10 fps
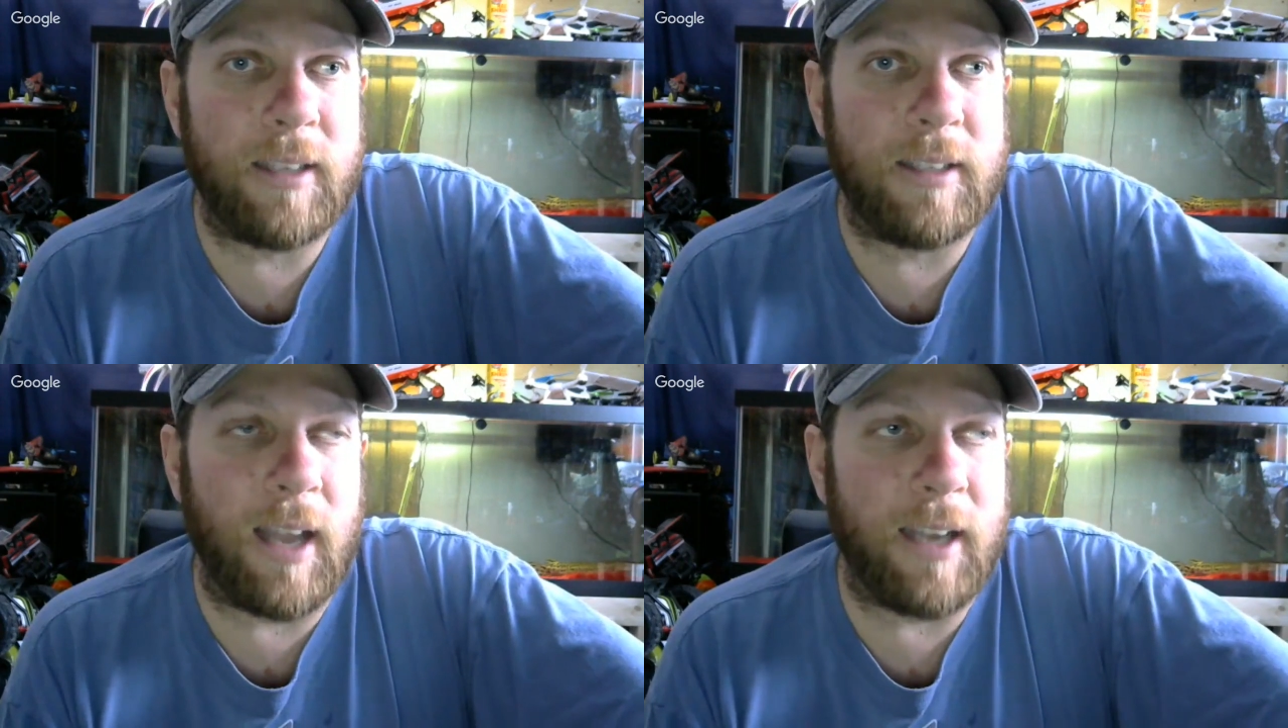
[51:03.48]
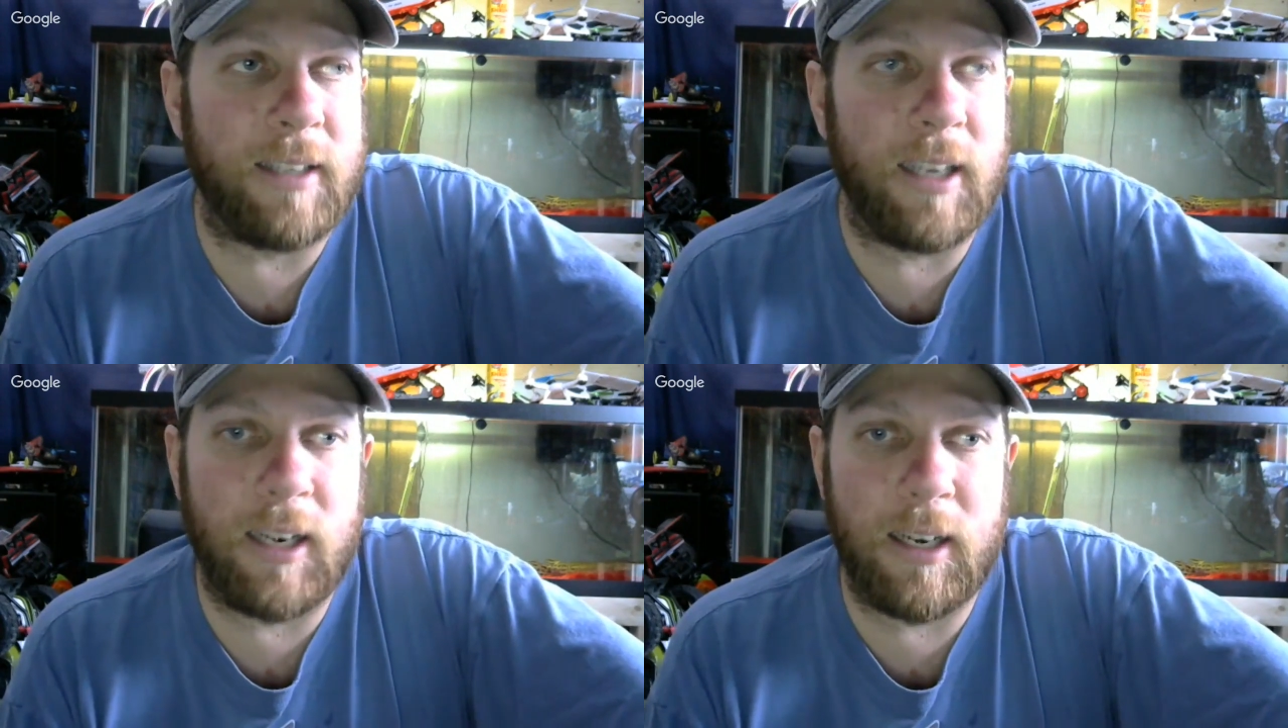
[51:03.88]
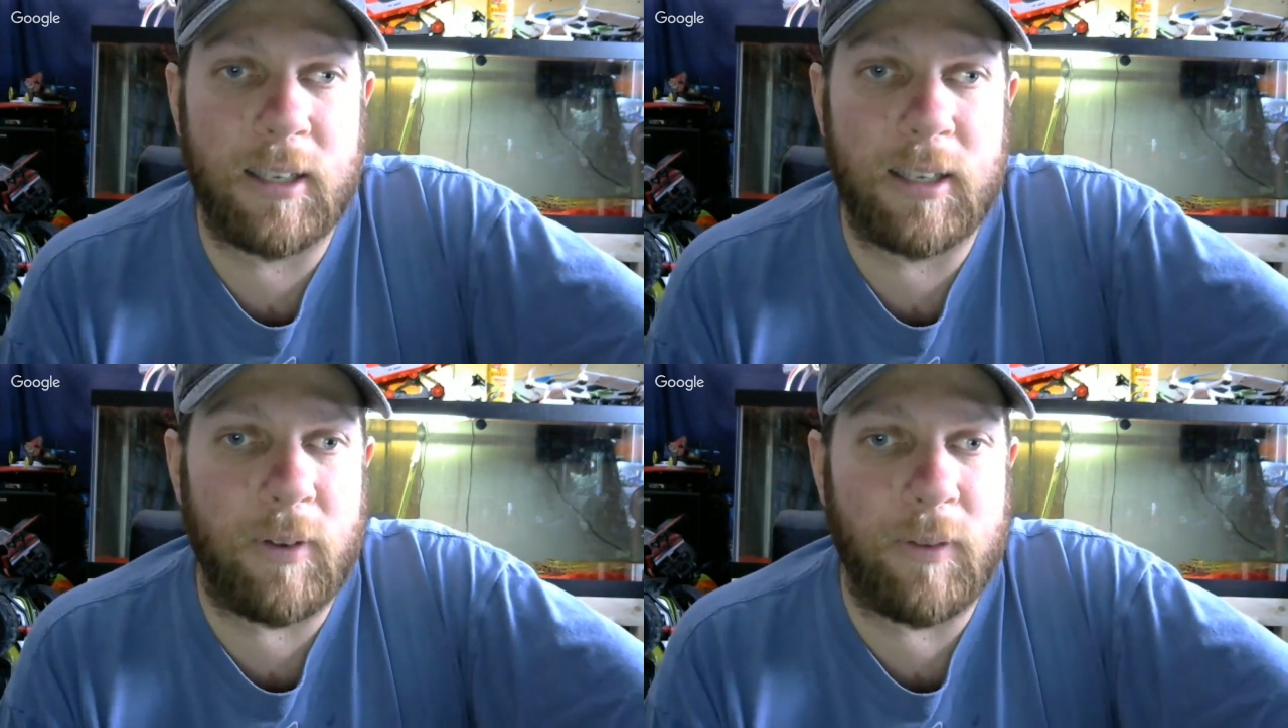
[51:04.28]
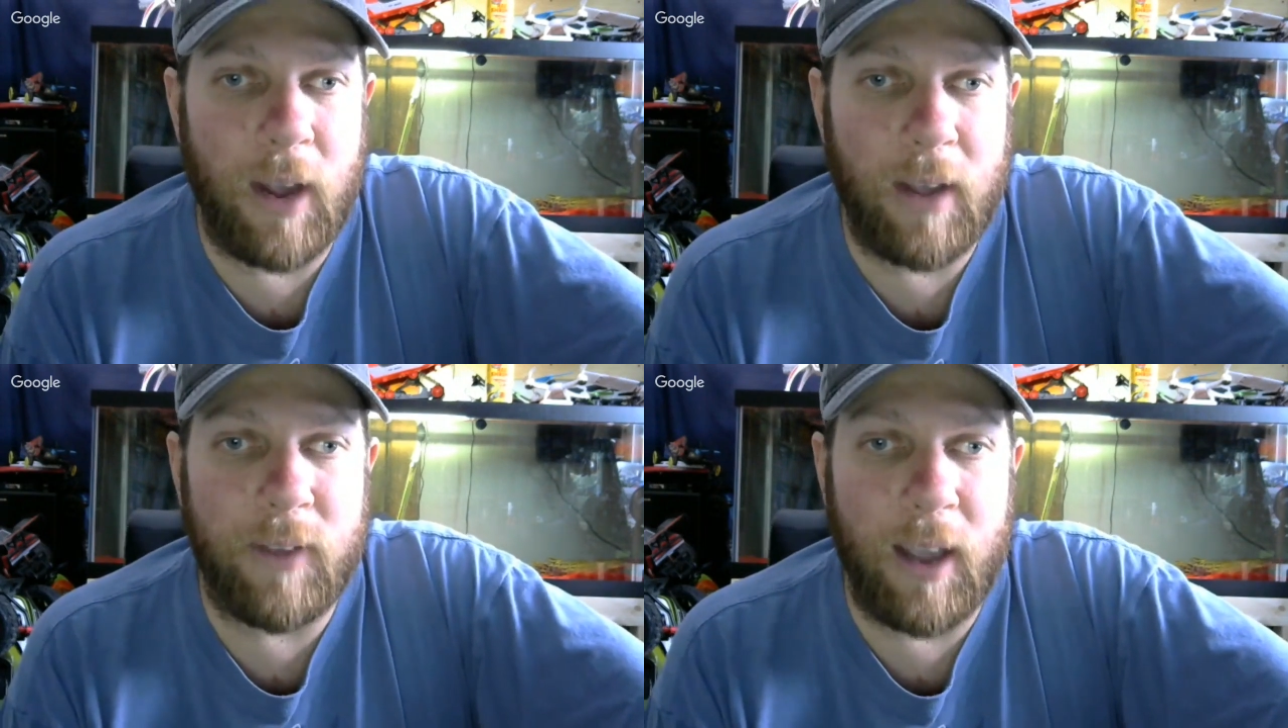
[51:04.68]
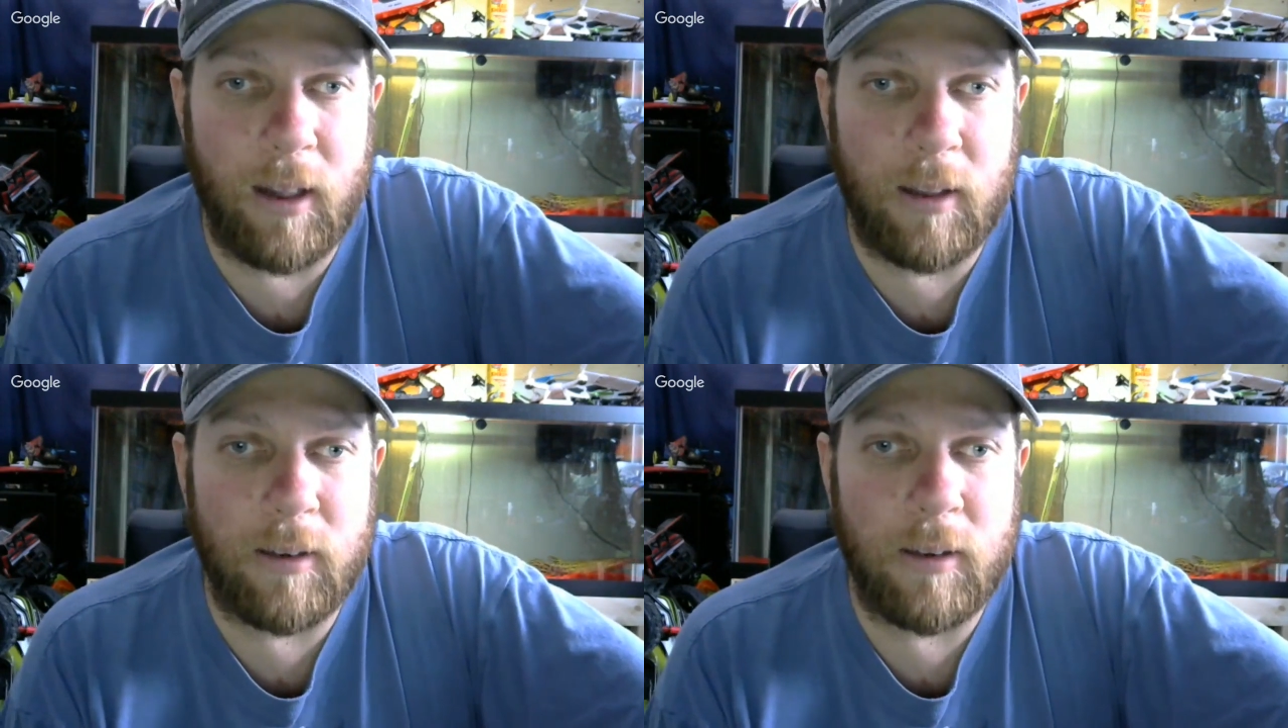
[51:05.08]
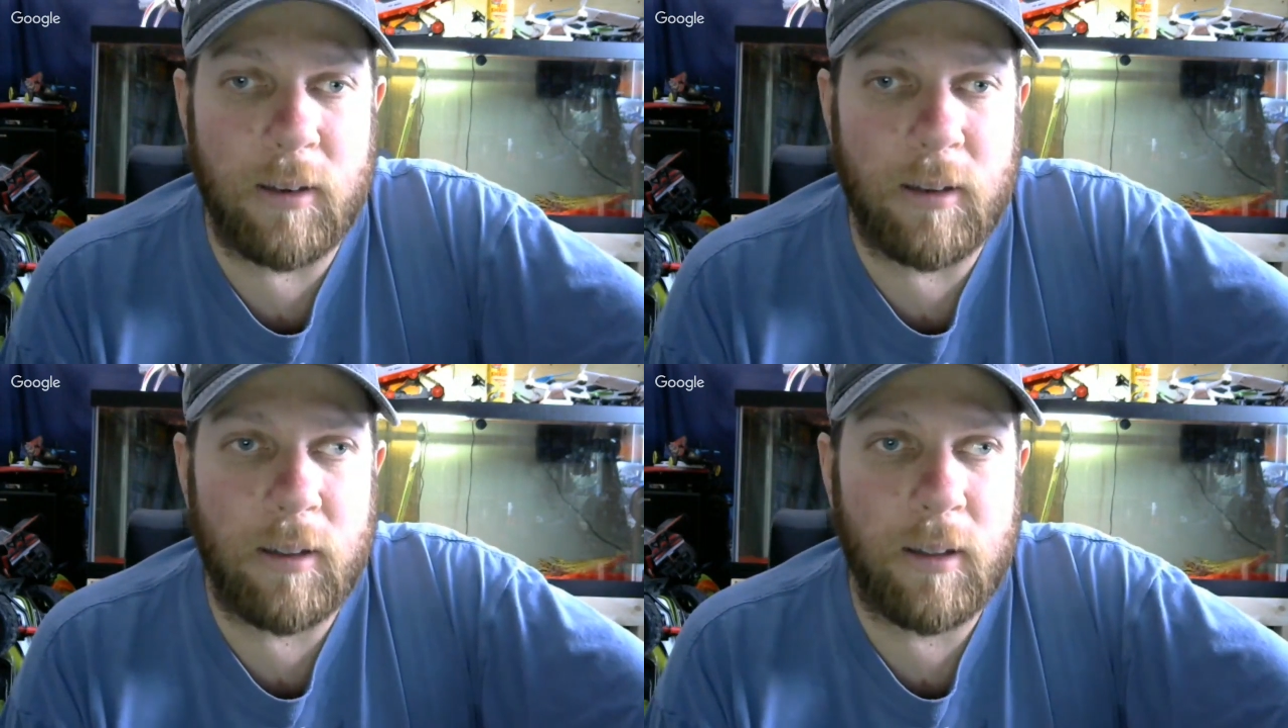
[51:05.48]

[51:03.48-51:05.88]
seeded a 75-gallon